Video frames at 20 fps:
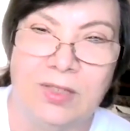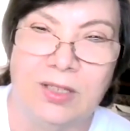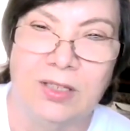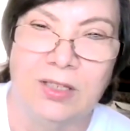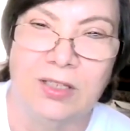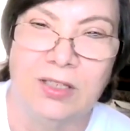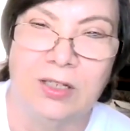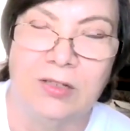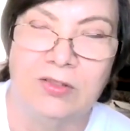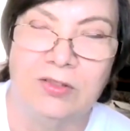
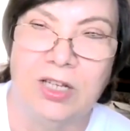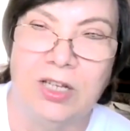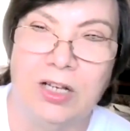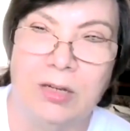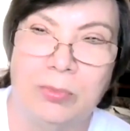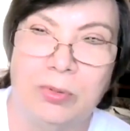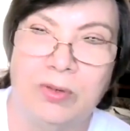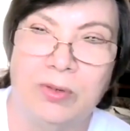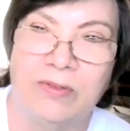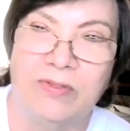to help
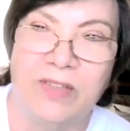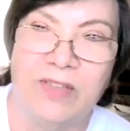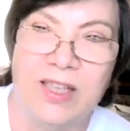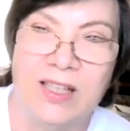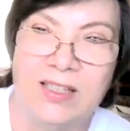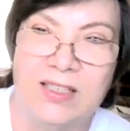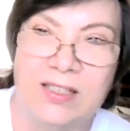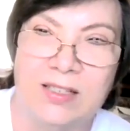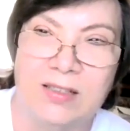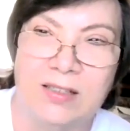
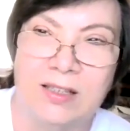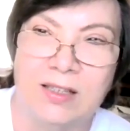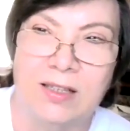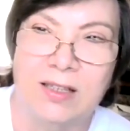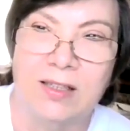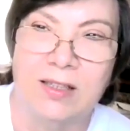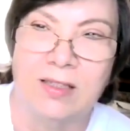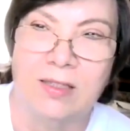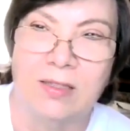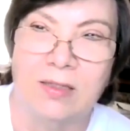prevent
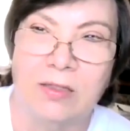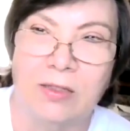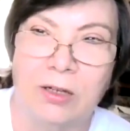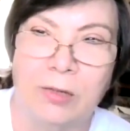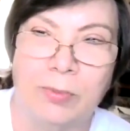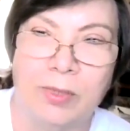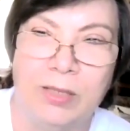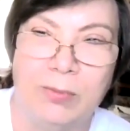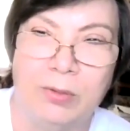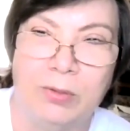their
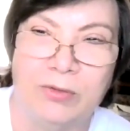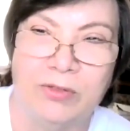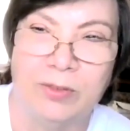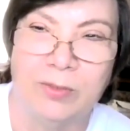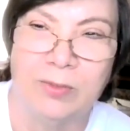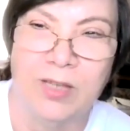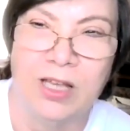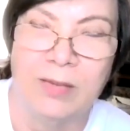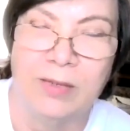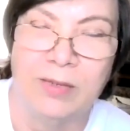people from
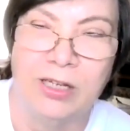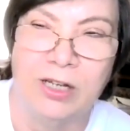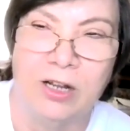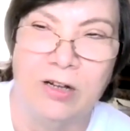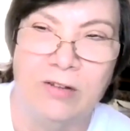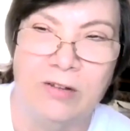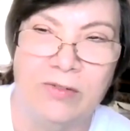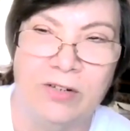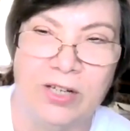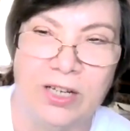coming
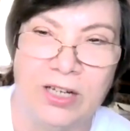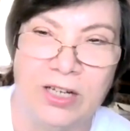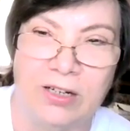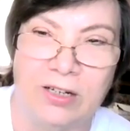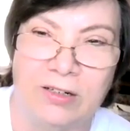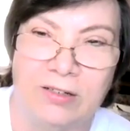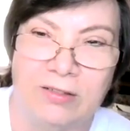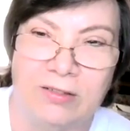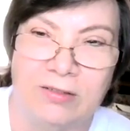over here.